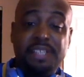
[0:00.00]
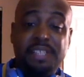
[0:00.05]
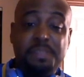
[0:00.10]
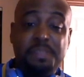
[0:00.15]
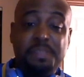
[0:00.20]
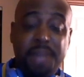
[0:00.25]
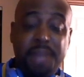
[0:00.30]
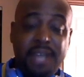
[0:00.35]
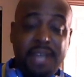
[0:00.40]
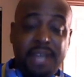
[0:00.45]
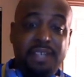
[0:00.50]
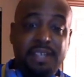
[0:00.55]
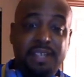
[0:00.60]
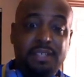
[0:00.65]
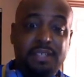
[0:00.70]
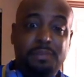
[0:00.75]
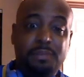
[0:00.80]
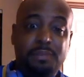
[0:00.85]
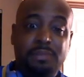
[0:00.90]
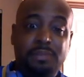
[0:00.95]
thing, funny
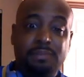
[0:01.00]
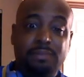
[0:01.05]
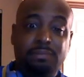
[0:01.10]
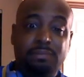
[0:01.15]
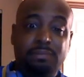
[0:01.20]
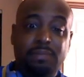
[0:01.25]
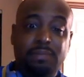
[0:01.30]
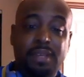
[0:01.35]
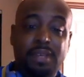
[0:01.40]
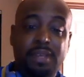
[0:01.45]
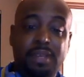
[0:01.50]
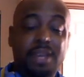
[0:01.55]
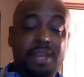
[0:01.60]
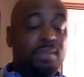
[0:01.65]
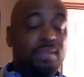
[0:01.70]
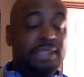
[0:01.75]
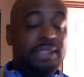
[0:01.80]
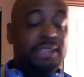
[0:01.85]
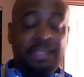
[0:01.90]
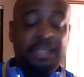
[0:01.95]
thing is that
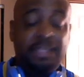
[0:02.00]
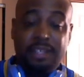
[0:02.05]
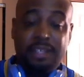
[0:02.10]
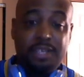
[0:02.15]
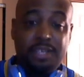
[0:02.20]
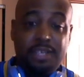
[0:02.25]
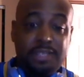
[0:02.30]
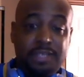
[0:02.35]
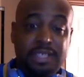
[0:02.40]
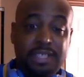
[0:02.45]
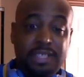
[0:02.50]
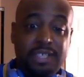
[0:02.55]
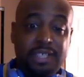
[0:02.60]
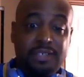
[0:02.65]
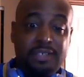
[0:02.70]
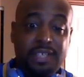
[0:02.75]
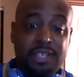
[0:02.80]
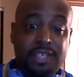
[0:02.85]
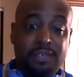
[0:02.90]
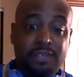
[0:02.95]
all this
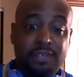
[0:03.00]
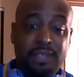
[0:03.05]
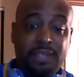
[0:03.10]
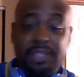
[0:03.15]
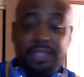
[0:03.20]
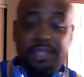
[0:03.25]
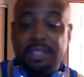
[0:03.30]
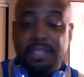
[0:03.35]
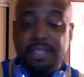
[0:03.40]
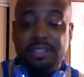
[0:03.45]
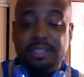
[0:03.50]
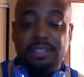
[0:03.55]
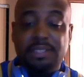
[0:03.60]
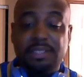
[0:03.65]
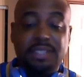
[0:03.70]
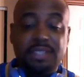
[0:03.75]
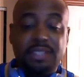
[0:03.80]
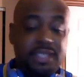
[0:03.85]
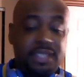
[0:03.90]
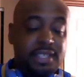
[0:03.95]
controversy with
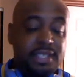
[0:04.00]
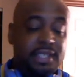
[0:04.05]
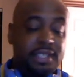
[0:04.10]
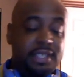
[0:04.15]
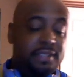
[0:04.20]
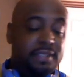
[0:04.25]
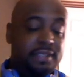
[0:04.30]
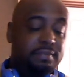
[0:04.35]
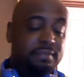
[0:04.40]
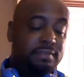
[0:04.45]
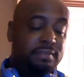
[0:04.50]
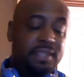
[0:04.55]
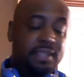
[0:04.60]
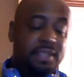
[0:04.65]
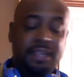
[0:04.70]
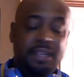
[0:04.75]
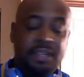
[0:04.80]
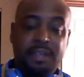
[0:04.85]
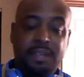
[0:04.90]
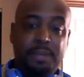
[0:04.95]
RG3,
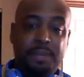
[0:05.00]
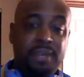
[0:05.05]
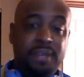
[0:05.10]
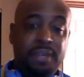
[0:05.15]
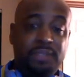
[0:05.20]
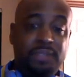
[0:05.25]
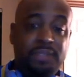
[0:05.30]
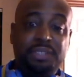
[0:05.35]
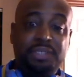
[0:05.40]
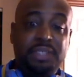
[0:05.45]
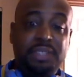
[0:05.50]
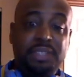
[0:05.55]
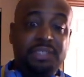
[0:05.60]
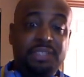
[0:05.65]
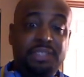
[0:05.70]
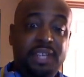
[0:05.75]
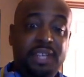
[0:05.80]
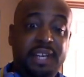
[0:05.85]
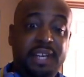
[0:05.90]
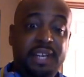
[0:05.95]
RG3 is penciled in as
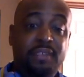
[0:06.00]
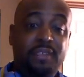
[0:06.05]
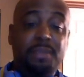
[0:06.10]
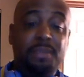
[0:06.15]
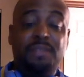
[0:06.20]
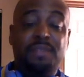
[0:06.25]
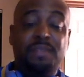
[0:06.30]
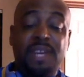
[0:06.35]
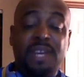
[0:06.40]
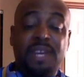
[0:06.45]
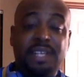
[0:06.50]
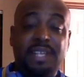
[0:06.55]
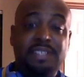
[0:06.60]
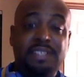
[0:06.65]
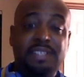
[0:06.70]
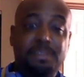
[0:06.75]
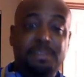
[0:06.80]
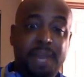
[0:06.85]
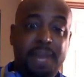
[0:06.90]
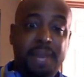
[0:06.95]
the backup.
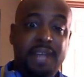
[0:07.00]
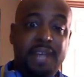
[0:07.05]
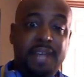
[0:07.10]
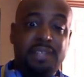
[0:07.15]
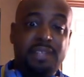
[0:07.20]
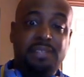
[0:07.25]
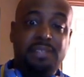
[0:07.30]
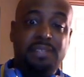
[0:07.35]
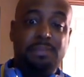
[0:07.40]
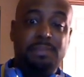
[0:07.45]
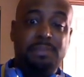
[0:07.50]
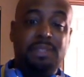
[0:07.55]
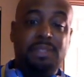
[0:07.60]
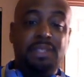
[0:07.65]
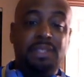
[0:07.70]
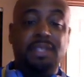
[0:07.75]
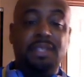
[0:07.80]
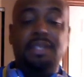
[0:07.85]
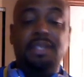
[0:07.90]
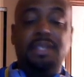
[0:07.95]
Which I
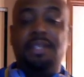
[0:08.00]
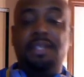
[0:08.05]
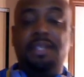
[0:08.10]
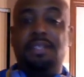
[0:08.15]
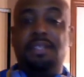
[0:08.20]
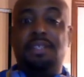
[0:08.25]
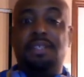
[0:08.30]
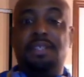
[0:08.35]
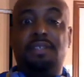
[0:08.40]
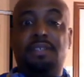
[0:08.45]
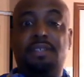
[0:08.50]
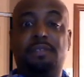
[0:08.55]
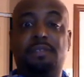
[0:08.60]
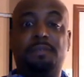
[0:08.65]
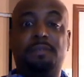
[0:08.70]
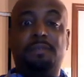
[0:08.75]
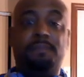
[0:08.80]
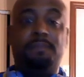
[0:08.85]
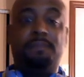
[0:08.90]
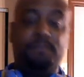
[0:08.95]
thought he was either gonna get
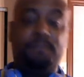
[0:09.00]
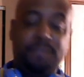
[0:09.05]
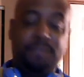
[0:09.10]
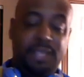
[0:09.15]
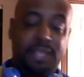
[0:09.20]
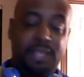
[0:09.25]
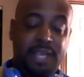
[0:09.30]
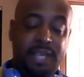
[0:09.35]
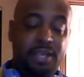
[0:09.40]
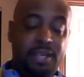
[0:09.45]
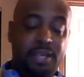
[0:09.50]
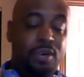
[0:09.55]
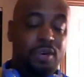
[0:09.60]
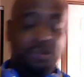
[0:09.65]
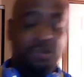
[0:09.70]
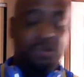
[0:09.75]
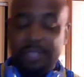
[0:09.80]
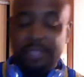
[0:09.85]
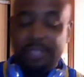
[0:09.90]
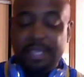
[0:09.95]
released,
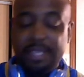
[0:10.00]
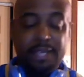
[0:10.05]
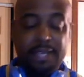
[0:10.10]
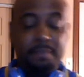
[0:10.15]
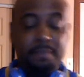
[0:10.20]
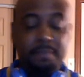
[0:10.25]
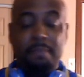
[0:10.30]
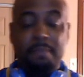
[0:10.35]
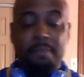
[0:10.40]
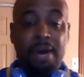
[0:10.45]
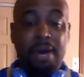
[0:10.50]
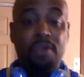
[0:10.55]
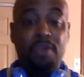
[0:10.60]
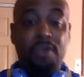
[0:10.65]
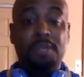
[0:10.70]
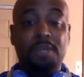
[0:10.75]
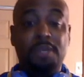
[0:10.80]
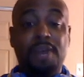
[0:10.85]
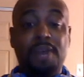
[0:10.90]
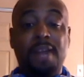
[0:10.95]
cut,
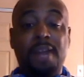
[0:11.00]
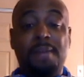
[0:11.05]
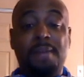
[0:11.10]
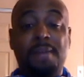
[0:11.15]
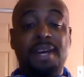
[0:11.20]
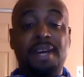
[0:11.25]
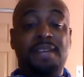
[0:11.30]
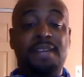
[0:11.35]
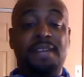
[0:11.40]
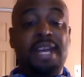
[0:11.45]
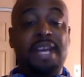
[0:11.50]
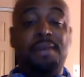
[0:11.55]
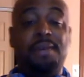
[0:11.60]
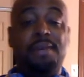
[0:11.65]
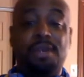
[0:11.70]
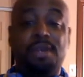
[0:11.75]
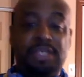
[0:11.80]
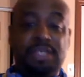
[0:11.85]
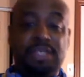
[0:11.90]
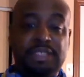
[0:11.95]
probably eventually gonna get traded
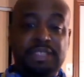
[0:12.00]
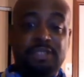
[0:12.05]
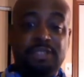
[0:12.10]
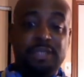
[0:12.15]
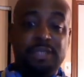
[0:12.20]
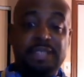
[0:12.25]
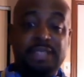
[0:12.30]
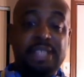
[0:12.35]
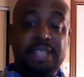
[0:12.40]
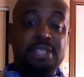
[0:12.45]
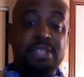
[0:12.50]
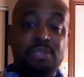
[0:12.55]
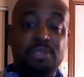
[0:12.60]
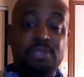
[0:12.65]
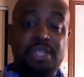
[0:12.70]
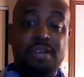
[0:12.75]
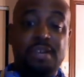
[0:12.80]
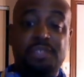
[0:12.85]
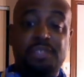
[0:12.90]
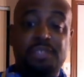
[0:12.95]
anyway. But the fact that he's the
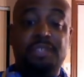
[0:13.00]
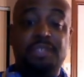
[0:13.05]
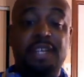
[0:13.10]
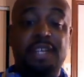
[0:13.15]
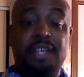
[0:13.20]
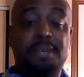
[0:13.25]
backup,